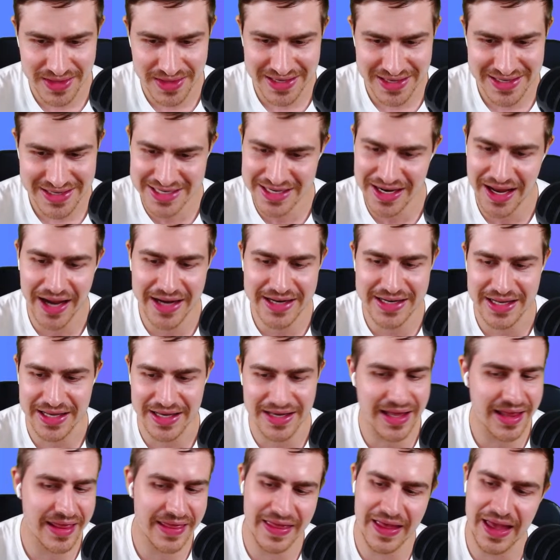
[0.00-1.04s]
Slightly.
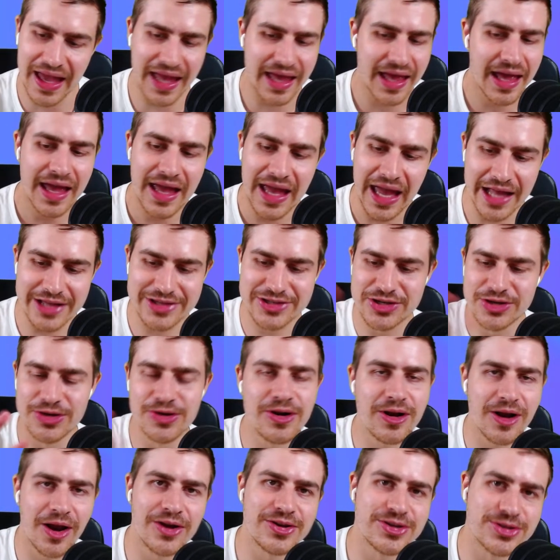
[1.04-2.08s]
It's too
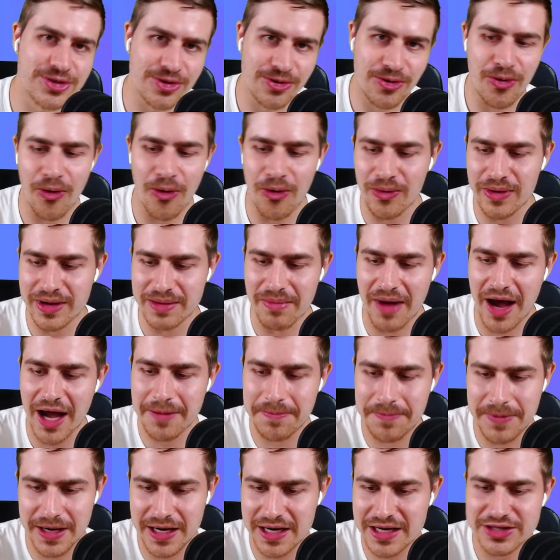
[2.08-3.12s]
close to call in my
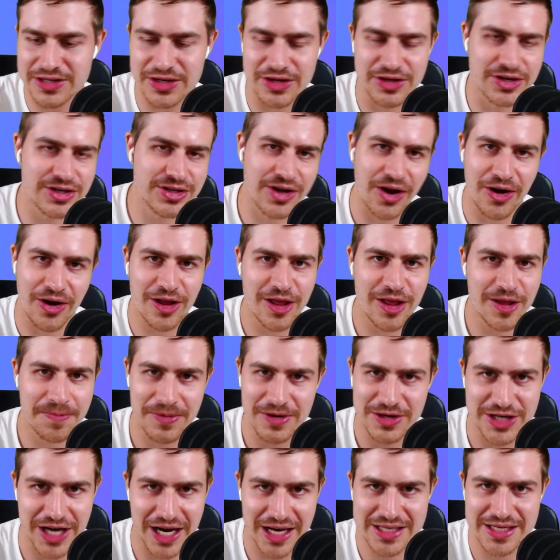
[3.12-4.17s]
opinion, so just go to the
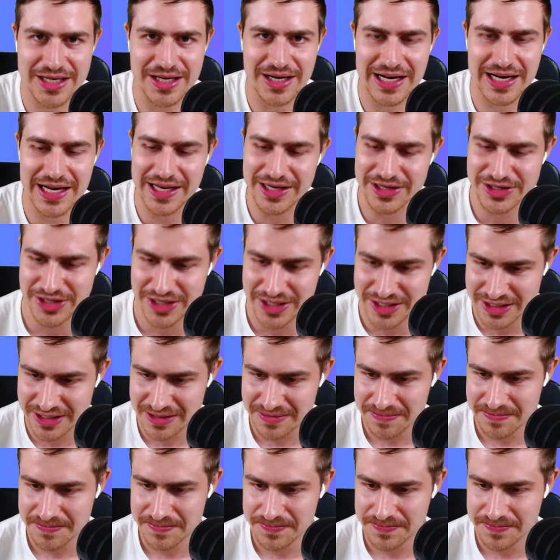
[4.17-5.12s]
projected clean sheets.